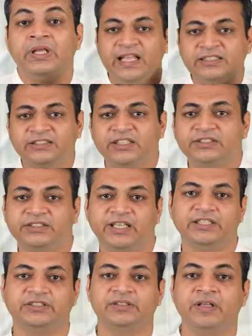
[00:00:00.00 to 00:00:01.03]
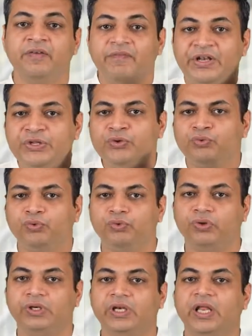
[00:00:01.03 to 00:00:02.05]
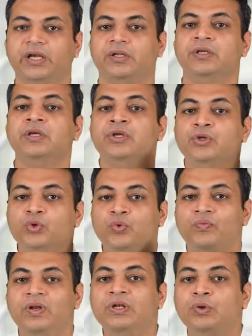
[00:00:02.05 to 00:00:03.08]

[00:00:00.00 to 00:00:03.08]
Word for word: In such case, when you urinate, you will